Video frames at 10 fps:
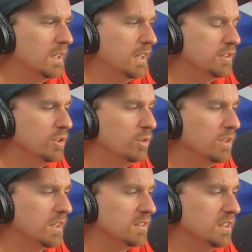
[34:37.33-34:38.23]
are
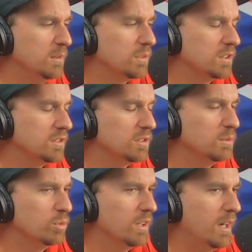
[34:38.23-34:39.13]
you and Anime going to do
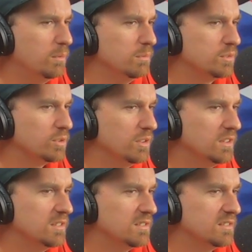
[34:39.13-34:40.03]
any more albums
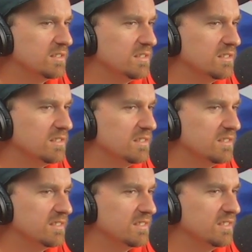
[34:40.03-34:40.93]
or?
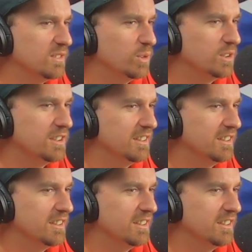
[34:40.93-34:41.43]
Um, or you